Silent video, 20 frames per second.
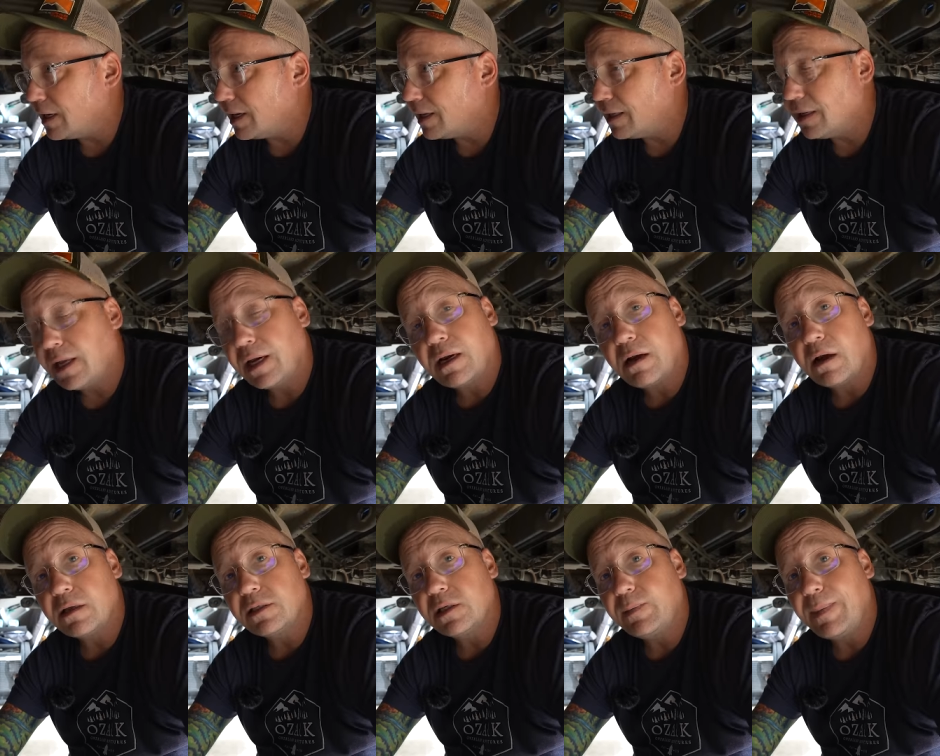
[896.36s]
and that
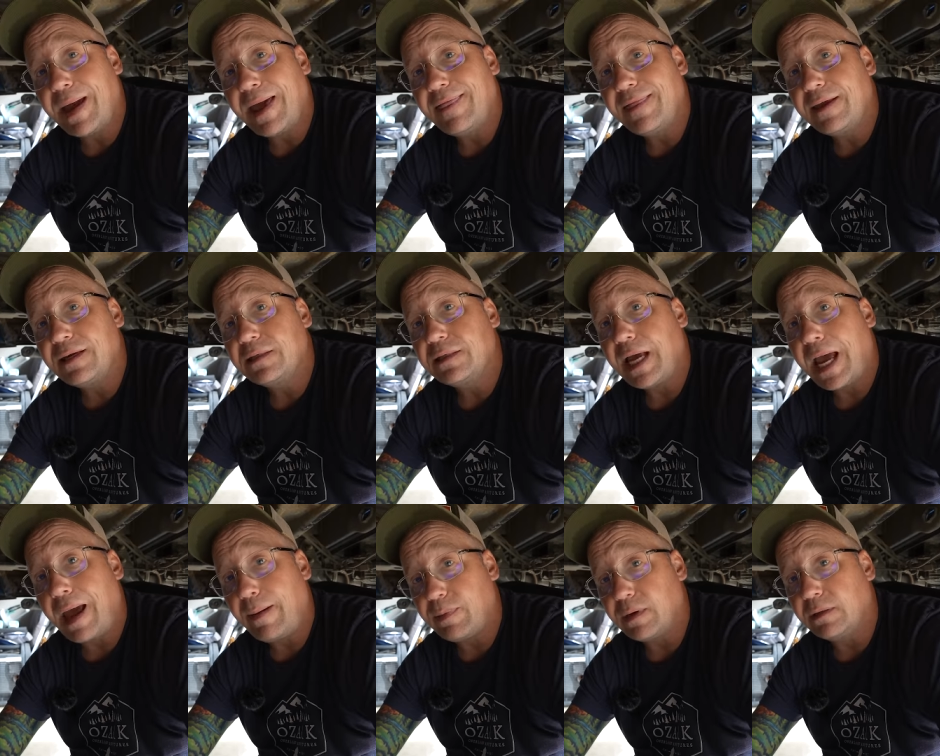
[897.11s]
causes bad things
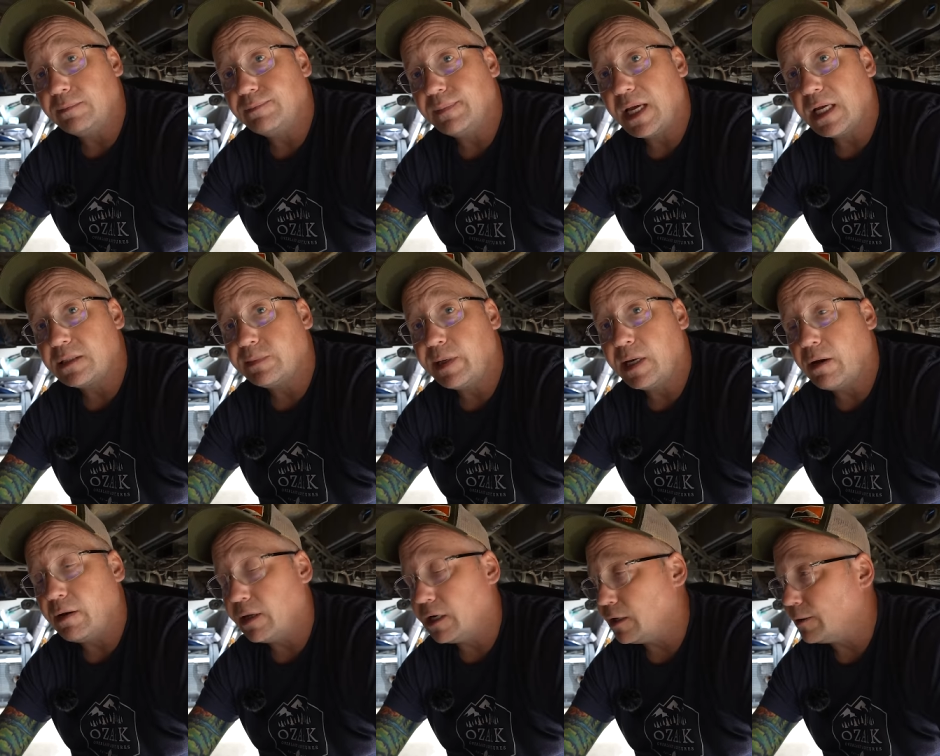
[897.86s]
to happen. Ask me
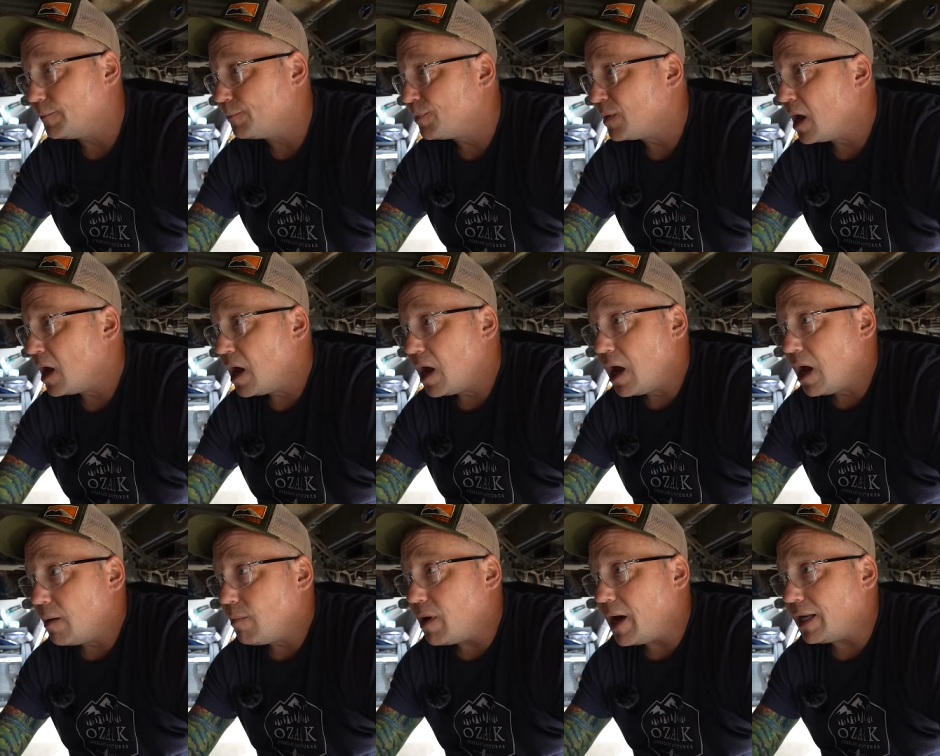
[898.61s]
how I know.
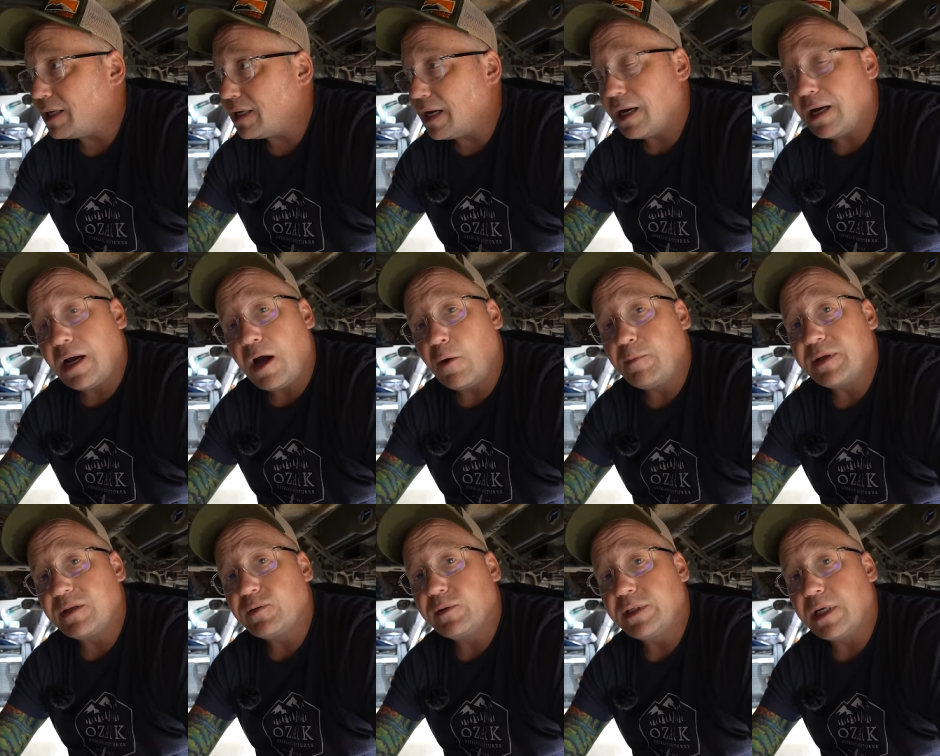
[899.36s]
But I
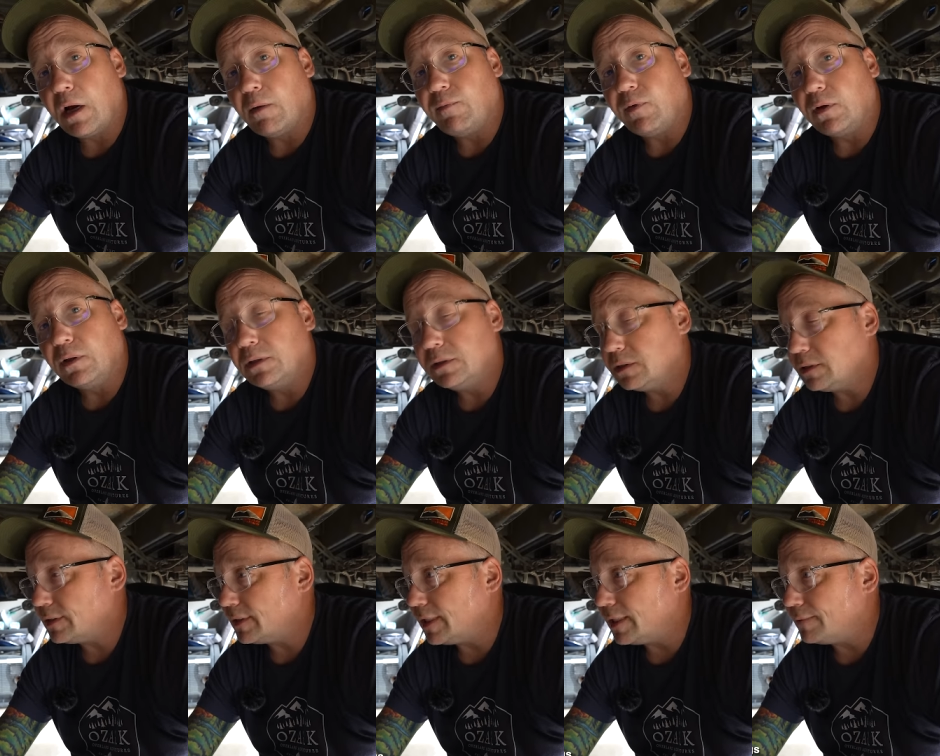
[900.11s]
hope this was helpful.
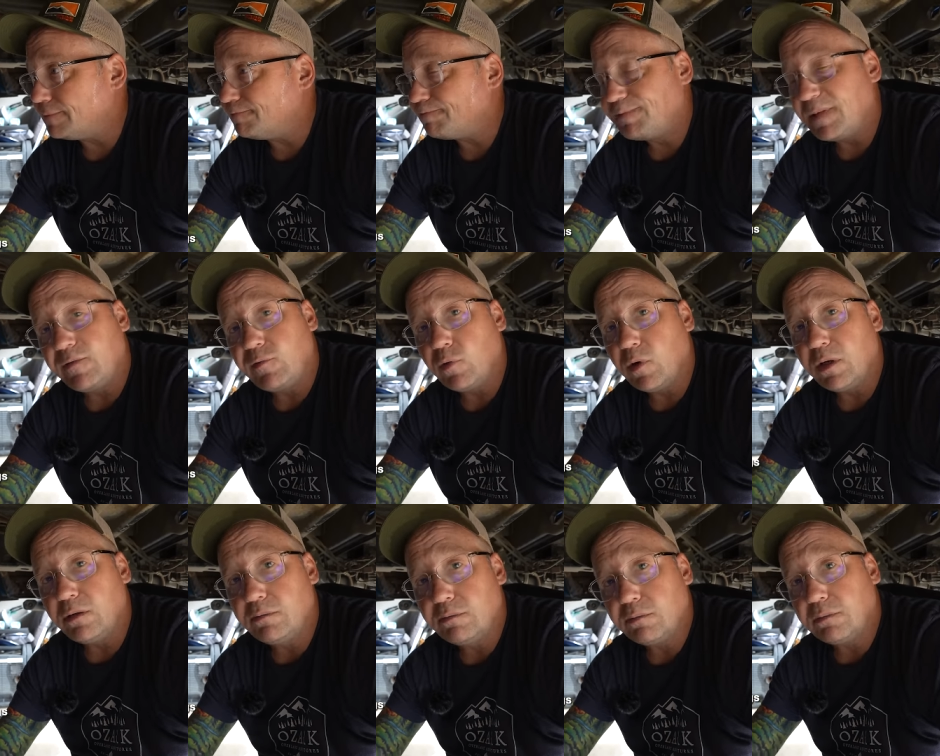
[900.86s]
If you would,